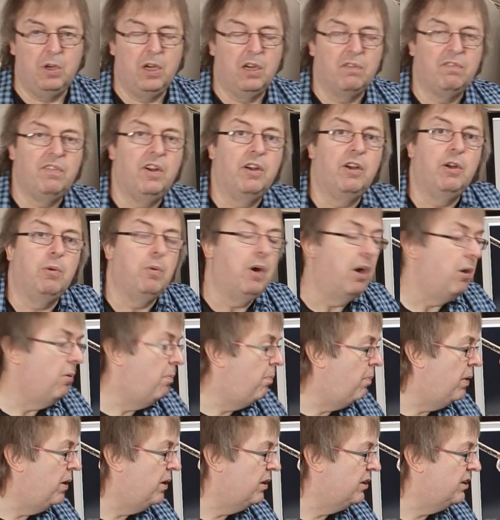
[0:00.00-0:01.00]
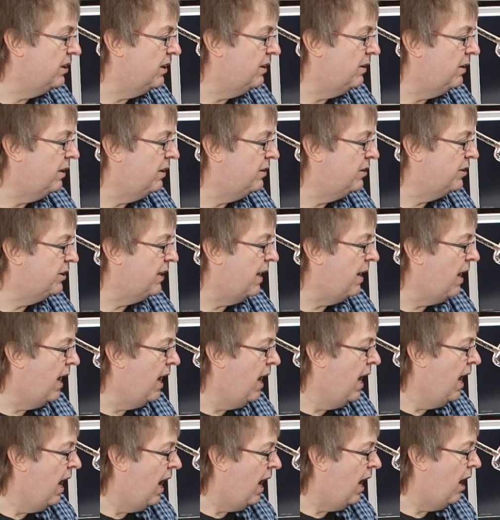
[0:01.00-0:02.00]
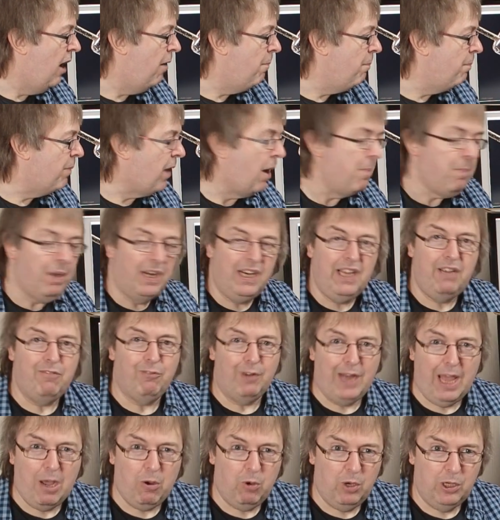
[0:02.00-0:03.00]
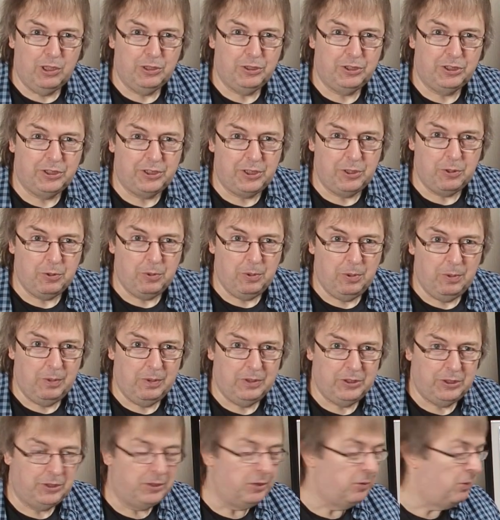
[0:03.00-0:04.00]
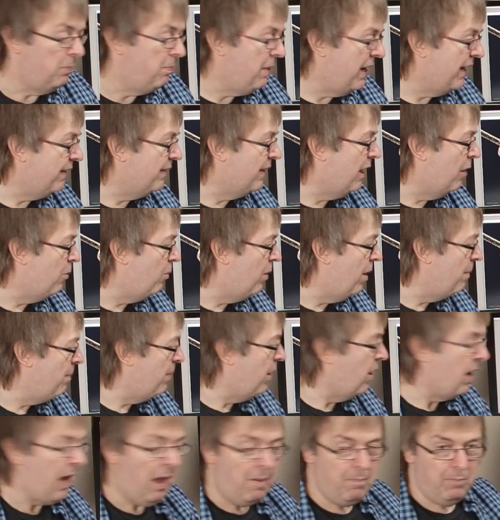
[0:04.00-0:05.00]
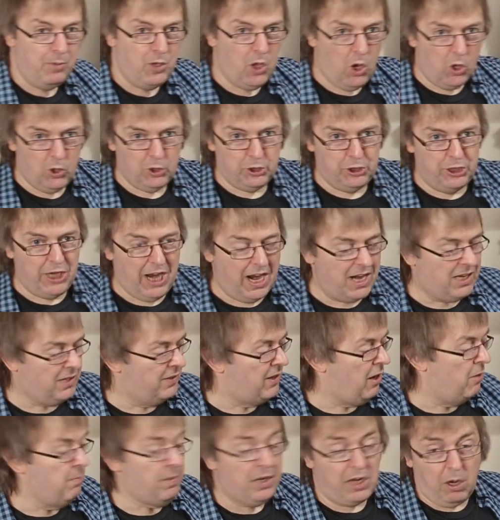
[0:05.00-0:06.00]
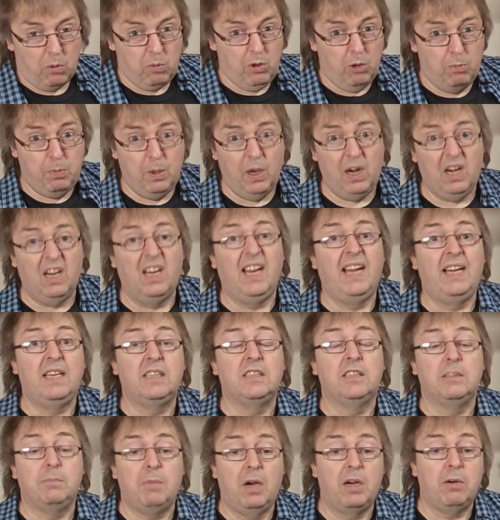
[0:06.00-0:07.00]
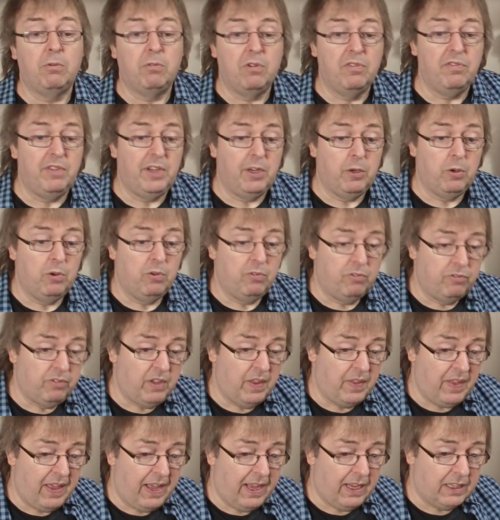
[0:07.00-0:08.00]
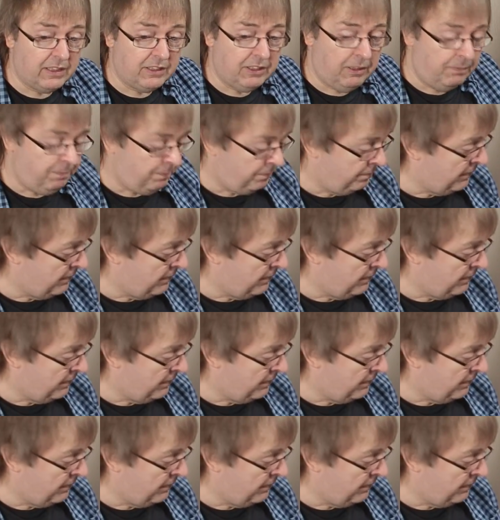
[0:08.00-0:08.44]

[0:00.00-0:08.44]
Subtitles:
work very well. But as I say, I believe Laowa still make that one. I have not checked though, but I will put a link to my review for that.